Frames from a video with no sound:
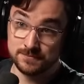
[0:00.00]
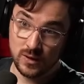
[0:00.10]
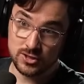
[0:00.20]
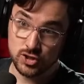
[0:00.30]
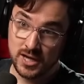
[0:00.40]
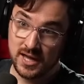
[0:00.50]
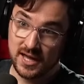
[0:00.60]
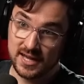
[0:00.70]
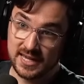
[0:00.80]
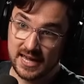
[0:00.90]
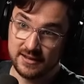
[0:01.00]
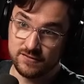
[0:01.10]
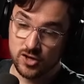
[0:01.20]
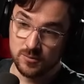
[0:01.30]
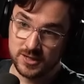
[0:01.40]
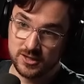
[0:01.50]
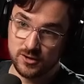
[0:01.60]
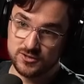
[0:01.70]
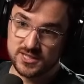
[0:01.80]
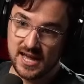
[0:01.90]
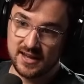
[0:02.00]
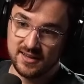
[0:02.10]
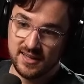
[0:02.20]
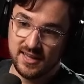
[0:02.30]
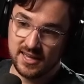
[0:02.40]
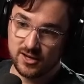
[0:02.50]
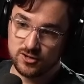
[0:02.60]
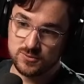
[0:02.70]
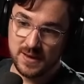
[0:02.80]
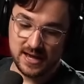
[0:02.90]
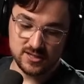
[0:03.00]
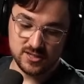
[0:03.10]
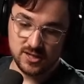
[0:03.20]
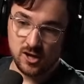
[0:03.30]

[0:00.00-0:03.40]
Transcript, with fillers: which again, if nobody knows that, it goes back to the